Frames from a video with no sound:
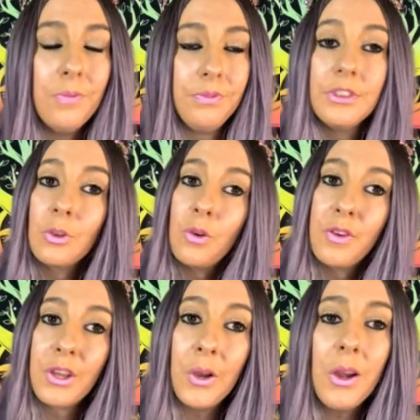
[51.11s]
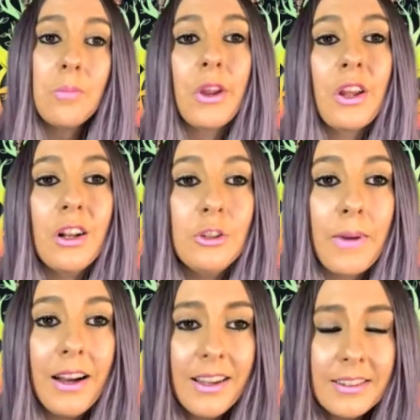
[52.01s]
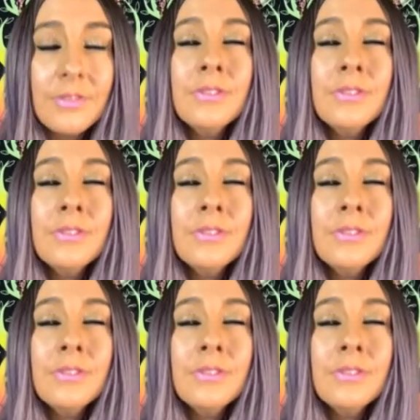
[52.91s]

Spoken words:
And so off I go. I'm going to close my eyes.